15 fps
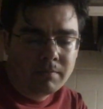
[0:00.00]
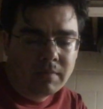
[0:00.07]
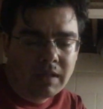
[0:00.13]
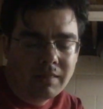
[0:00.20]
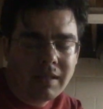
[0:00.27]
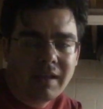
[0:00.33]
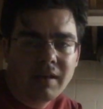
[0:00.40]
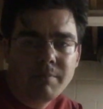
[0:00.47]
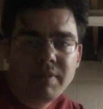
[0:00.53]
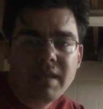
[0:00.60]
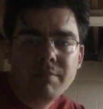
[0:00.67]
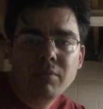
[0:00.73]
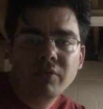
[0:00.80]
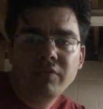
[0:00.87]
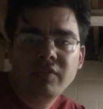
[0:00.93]
A lot of
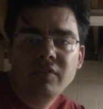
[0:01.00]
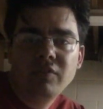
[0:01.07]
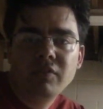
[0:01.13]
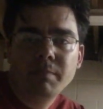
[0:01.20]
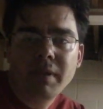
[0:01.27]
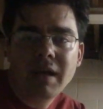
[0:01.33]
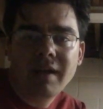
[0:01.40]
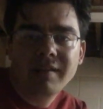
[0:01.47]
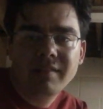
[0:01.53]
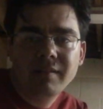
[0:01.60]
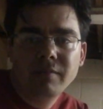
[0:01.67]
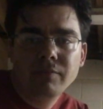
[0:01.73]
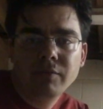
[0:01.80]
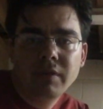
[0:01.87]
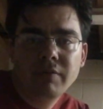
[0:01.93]
people just use
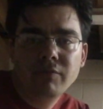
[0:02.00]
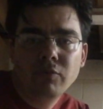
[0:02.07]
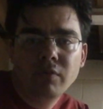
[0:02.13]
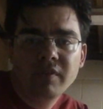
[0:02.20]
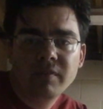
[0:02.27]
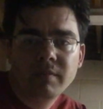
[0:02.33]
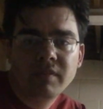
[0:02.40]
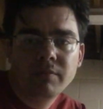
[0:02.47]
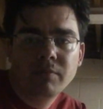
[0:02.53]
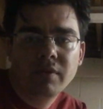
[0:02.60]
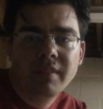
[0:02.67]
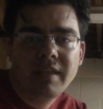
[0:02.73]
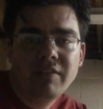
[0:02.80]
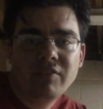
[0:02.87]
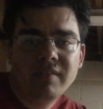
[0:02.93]
positive reinforcements
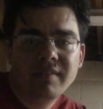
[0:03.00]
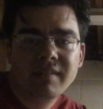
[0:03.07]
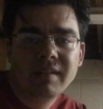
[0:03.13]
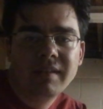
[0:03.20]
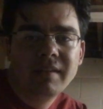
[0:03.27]
where they just